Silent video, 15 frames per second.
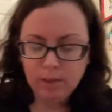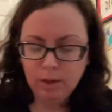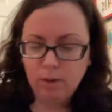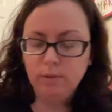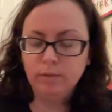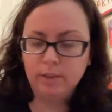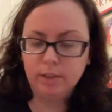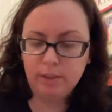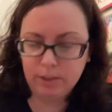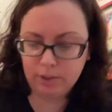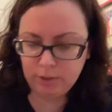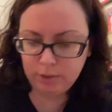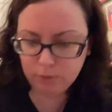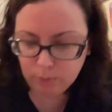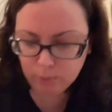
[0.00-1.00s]
overall,
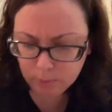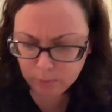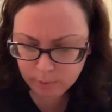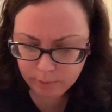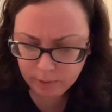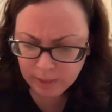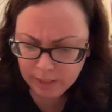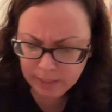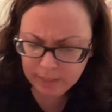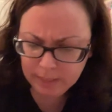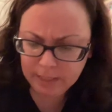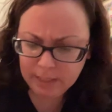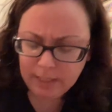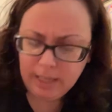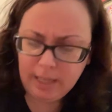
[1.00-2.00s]
she's cool.
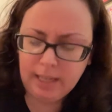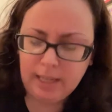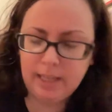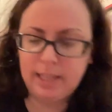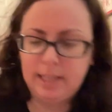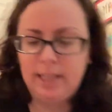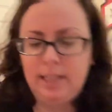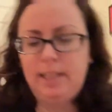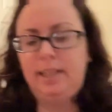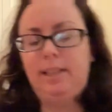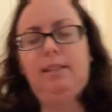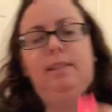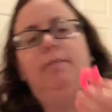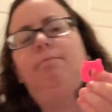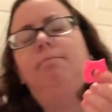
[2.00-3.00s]
I
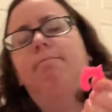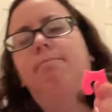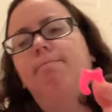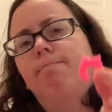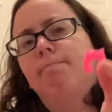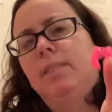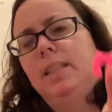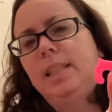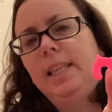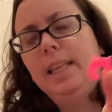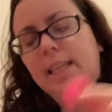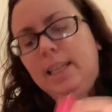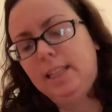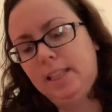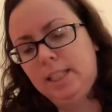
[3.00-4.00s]

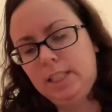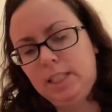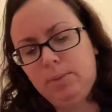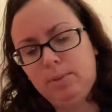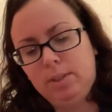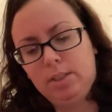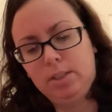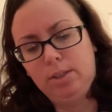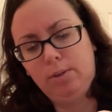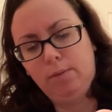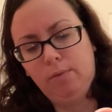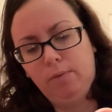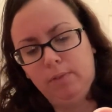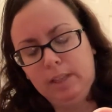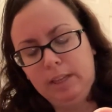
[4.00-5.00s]
think this was too
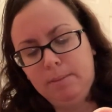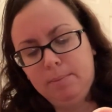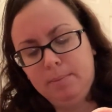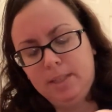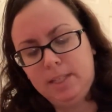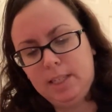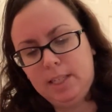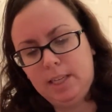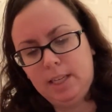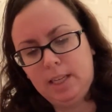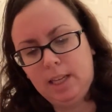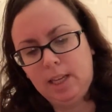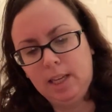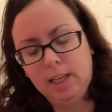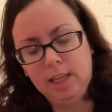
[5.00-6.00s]

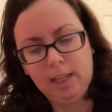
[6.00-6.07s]
flimsy.